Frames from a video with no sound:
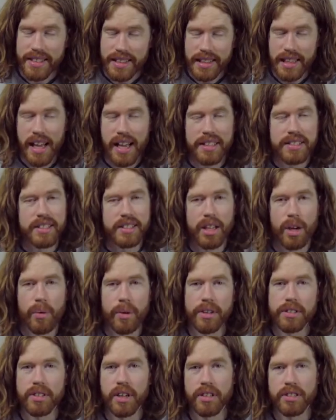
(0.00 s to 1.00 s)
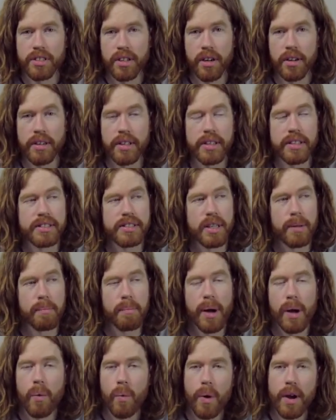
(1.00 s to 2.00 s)
The last thing I want to touch on is that
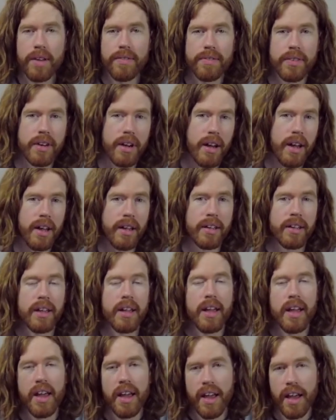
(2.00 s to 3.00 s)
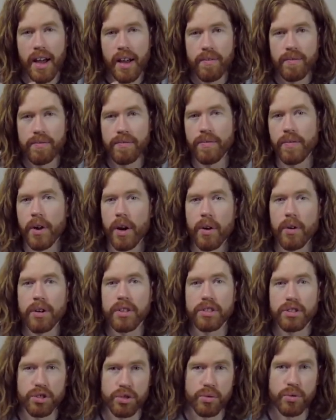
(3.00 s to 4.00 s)
my wife and I have
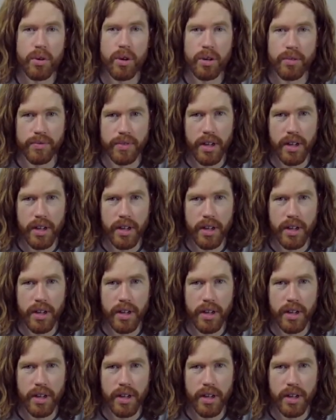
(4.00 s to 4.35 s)
very strong